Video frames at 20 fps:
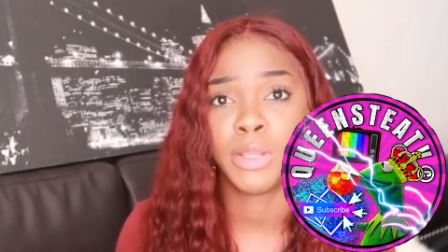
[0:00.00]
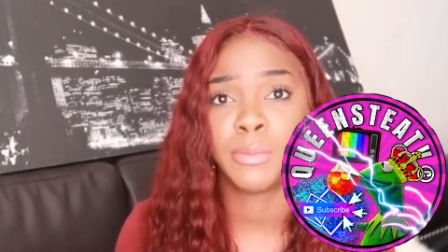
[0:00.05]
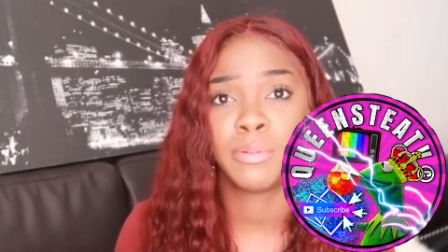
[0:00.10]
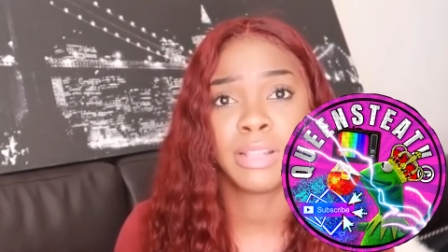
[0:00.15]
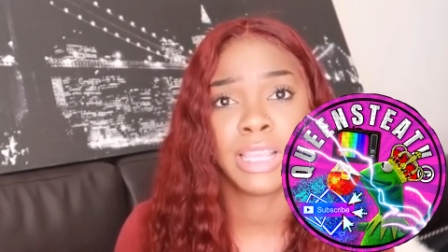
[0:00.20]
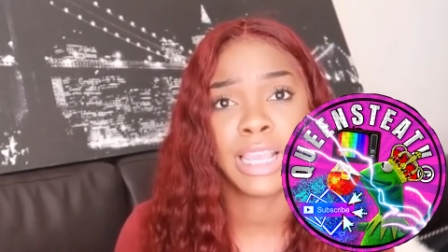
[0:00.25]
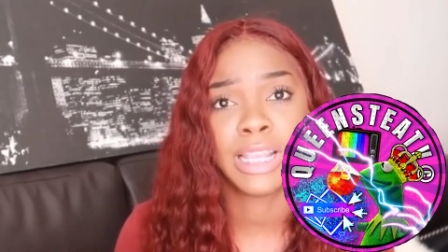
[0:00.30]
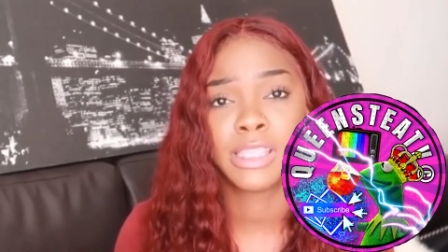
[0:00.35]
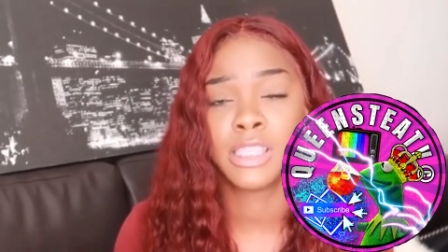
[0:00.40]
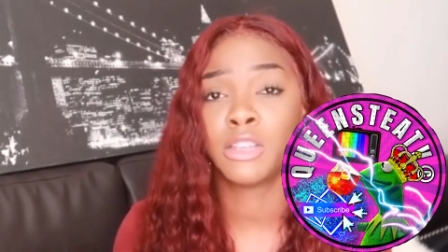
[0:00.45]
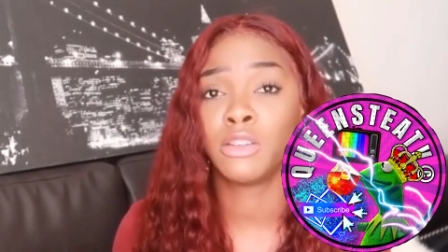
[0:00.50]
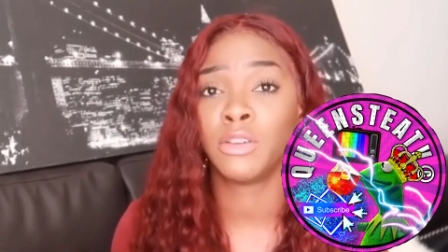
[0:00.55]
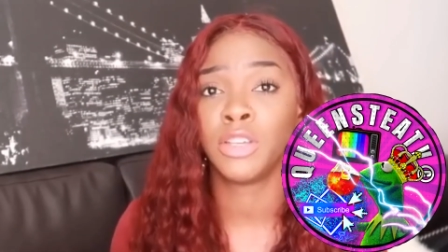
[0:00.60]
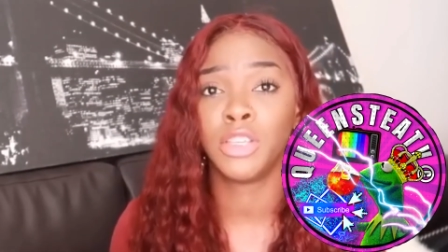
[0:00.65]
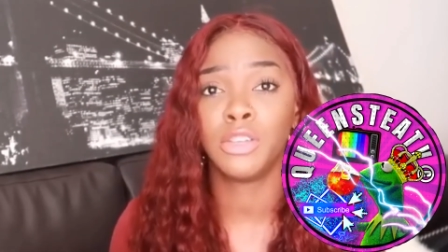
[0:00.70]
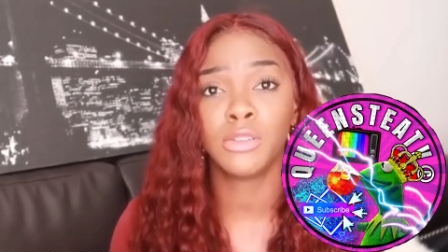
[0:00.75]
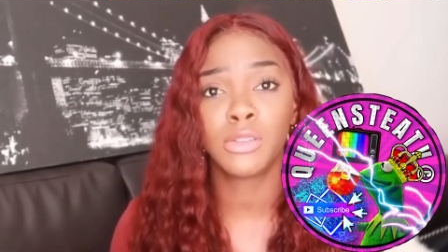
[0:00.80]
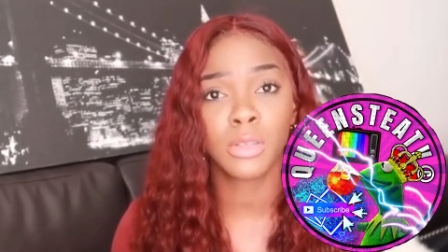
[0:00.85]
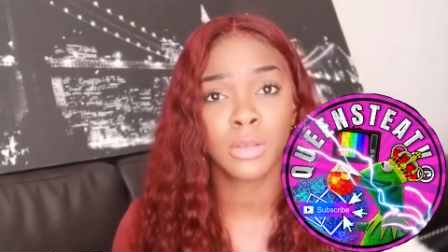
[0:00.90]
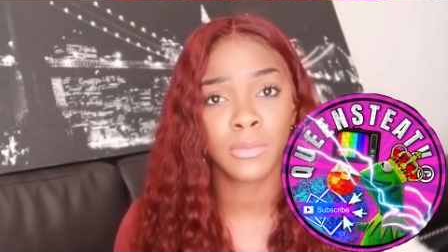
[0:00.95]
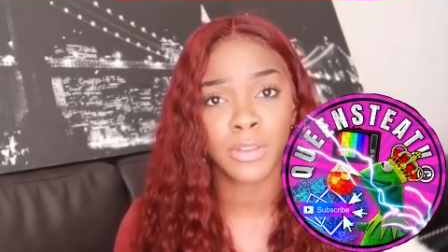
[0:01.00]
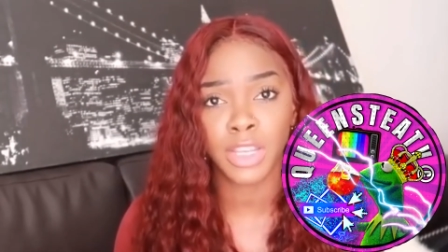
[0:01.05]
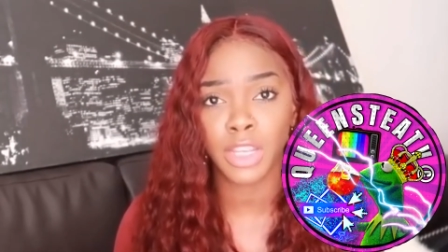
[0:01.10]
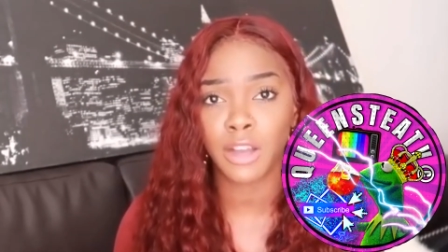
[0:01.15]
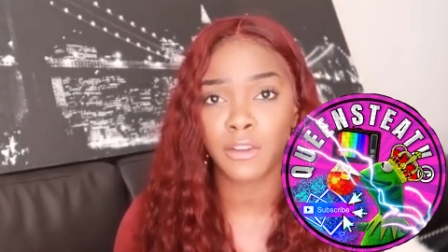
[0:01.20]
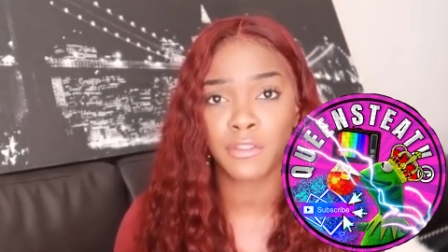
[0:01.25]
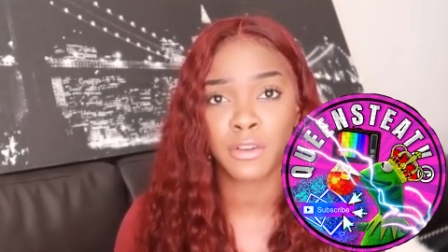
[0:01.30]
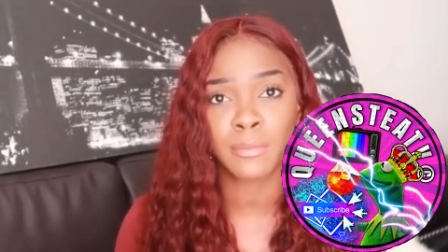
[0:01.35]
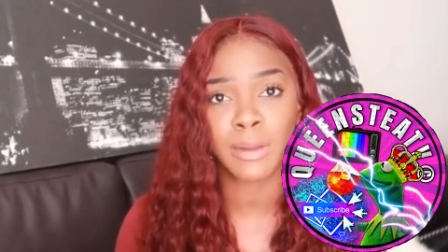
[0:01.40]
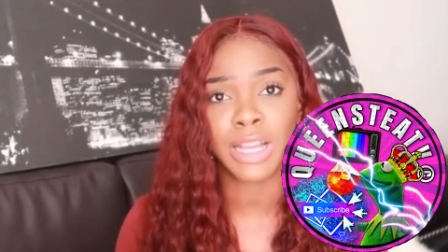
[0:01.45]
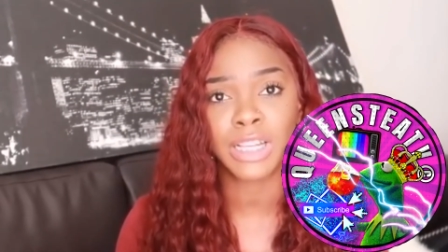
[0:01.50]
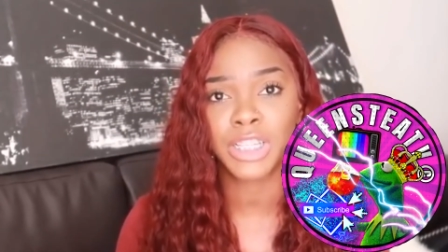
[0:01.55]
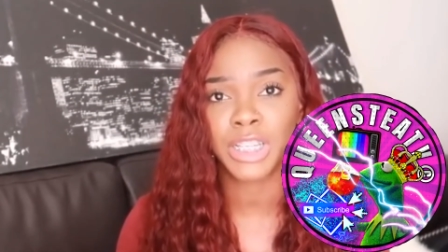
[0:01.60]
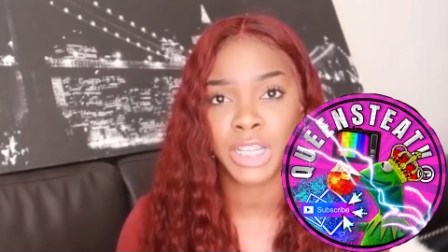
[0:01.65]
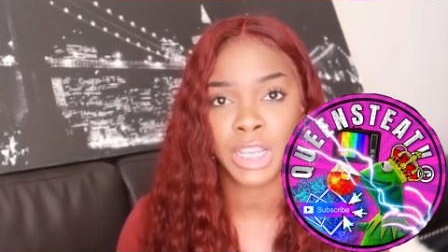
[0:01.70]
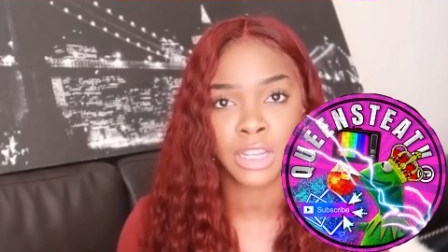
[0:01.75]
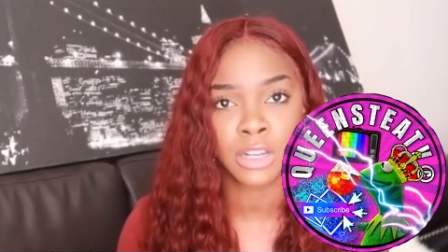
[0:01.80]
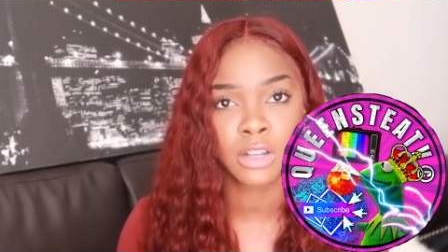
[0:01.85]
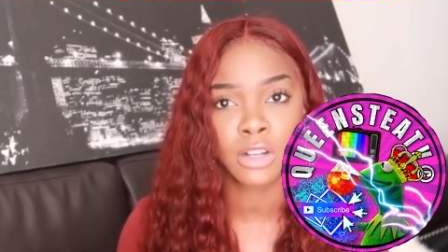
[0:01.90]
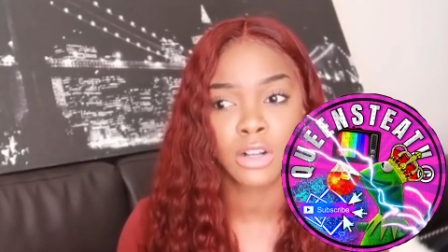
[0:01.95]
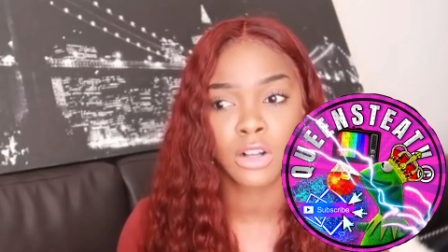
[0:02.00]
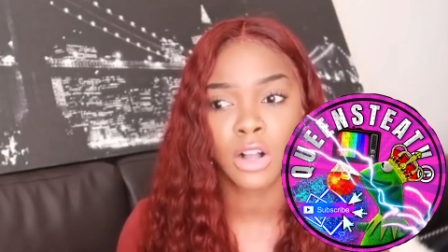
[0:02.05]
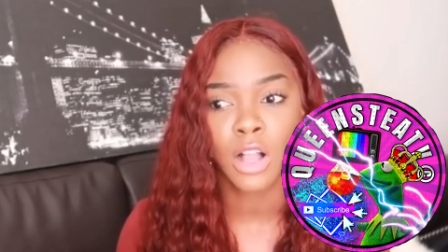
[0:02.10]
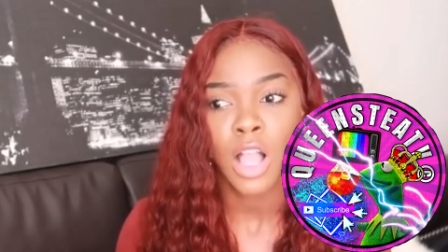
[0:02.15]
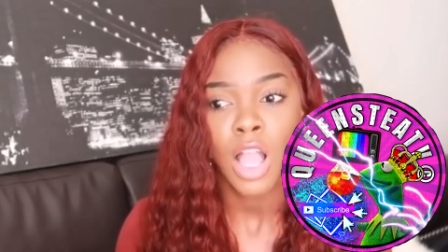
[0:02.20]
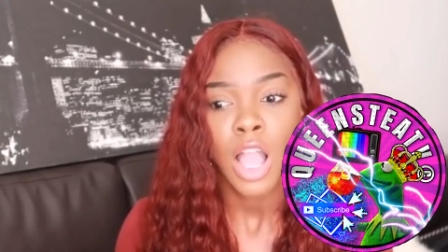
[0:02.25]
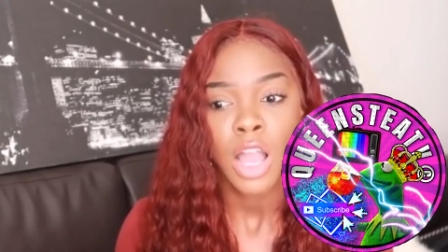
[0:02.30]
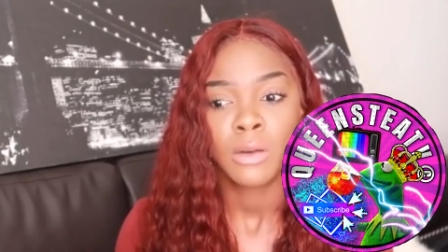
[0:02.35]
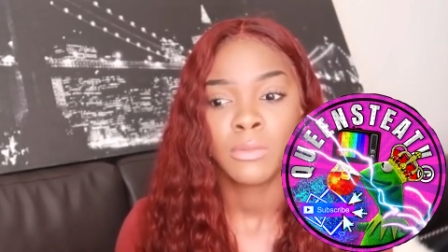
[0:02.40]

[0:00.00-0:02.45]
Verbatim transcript: We plan to do a YouTube video for my channel.